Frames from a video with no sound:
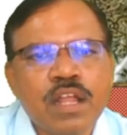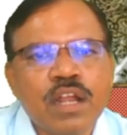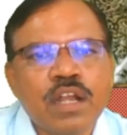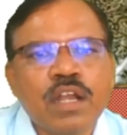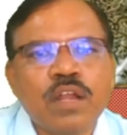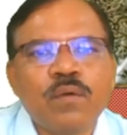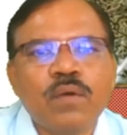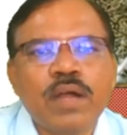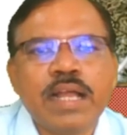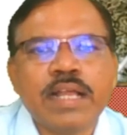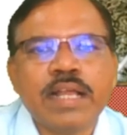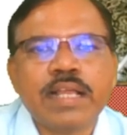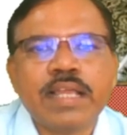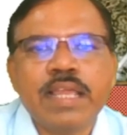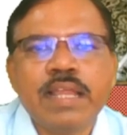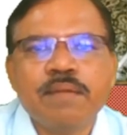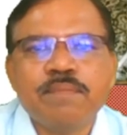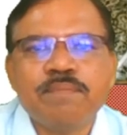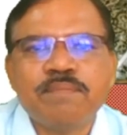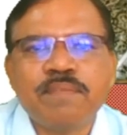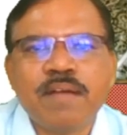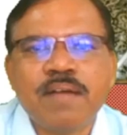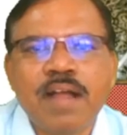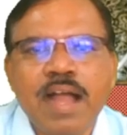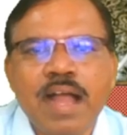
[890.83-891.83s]
Now
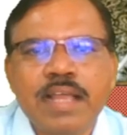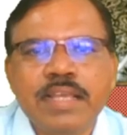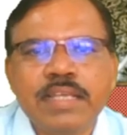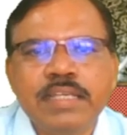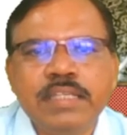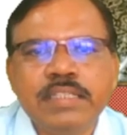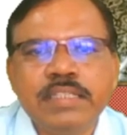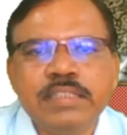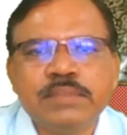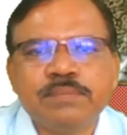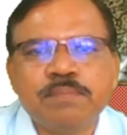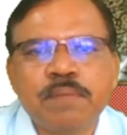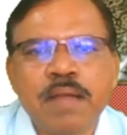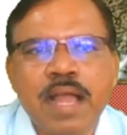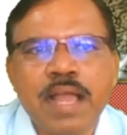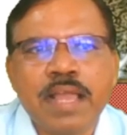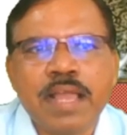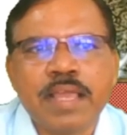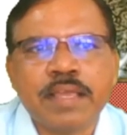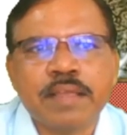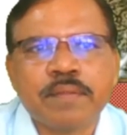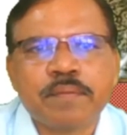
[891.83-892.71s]
again phi is pi.